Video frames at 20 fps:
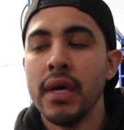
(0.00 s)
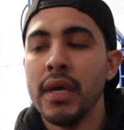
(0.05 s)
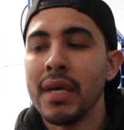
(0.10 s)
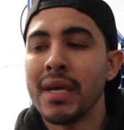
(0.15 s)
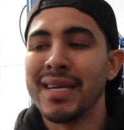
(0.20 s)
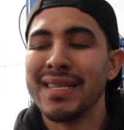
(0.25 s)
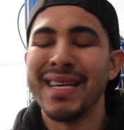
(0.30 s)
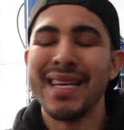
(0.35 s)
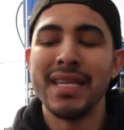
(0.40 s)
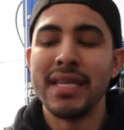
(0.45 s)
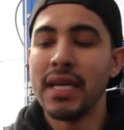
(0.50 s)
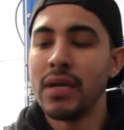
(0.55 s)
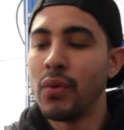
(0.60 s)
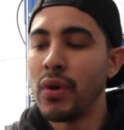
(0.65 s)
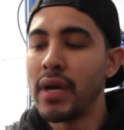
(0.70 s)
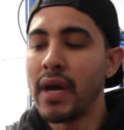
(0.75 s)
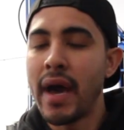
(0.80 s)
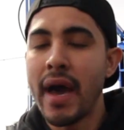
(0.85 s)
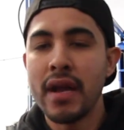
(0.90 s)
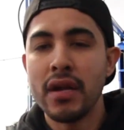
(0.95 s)
Because I did
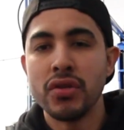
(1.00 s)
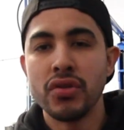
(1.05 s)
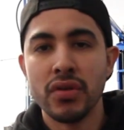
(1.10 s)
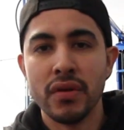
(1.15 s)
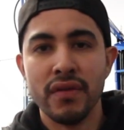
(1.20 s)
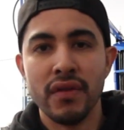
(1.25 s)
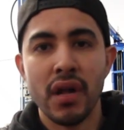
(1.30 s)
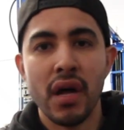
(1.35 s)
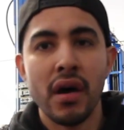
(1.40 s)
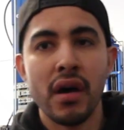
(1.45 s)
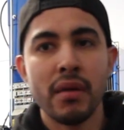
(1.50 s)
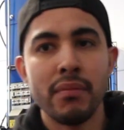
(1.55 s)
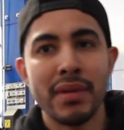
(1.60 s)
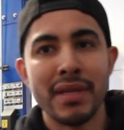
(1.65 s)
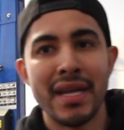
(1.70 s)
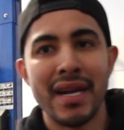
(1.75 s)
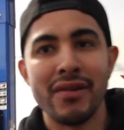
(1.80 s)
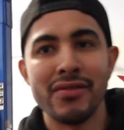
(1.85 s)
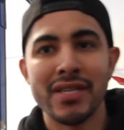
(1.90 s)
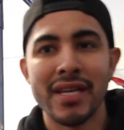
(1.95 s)
wanna add it to the vlog, but
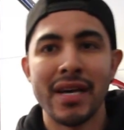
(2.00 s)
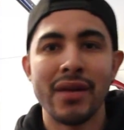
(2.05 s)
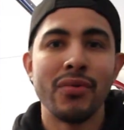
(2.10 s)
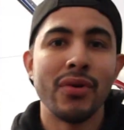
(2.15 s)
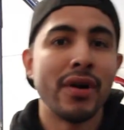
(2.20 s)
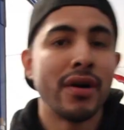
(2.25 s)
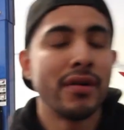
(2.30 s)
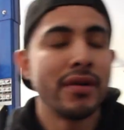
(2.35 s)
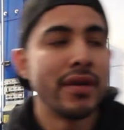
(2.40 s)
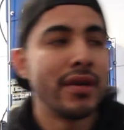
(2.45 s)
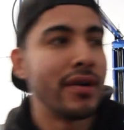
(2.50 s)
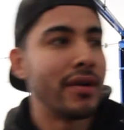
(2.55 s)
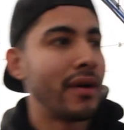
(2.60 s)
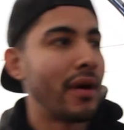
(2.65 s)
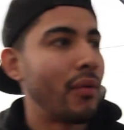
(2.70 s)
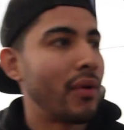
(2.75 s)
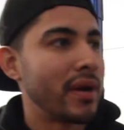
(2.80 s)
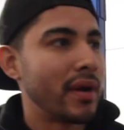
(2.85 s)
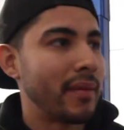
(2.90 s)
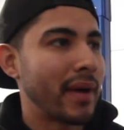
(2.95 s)
then I was like, well, you know, I
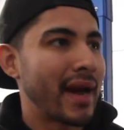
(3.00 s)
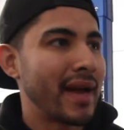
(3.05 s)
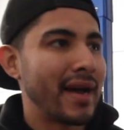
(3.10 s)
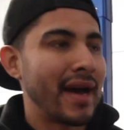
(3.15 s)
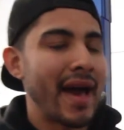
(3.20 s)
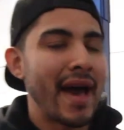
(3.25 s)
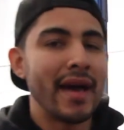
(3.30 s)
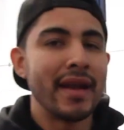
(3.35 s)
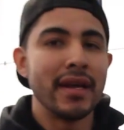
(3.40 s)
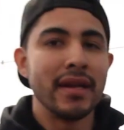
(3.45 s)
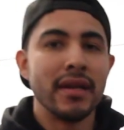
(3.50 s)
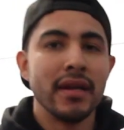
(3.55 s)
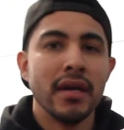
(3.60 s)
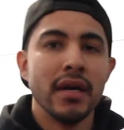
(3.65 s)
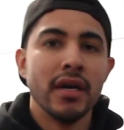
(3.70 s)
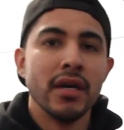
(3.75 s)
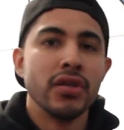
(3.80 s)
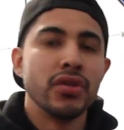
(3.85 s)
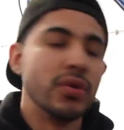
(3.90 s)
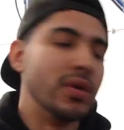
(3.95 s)
wanna kinda add it
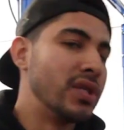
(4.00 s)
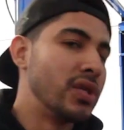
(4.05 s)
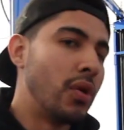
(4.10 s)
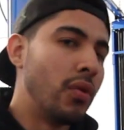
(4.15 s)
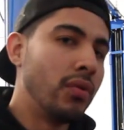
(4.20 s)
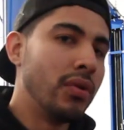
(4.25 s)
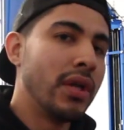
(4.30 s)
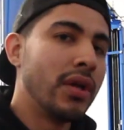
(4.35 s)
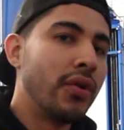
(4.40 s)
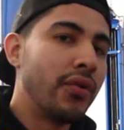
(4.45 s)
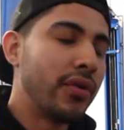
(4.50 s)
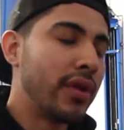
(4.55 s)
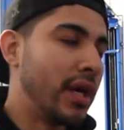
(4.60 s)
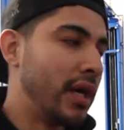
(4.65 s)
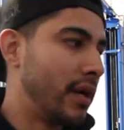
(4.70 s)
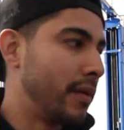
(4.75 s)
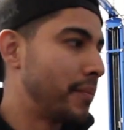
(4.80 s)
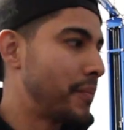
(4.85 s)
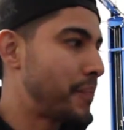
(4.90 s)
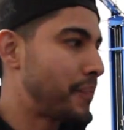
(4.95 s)
to its own little
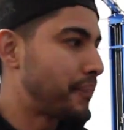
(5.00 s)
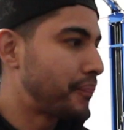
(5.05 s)
thing